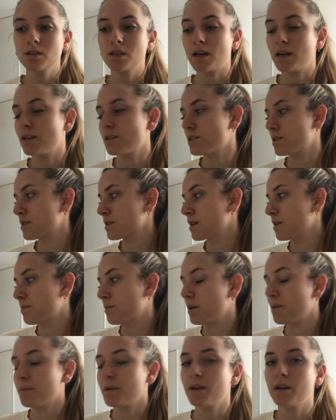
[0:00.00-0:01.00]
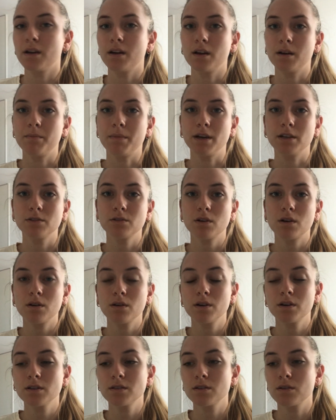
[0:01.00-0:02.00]
I just keep them here in my
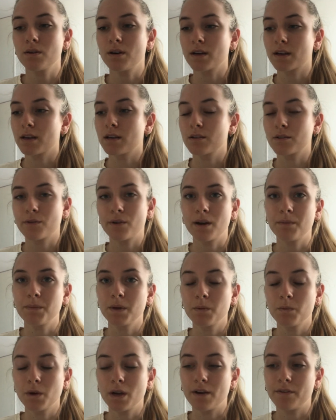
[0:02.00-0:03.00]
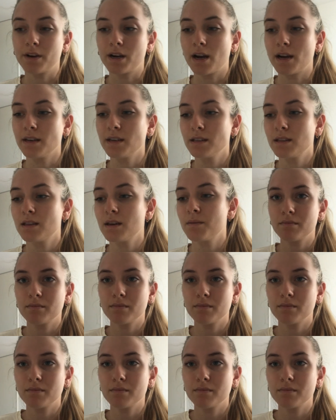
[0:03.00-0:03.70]
drawer so I can grab them whenever I need them,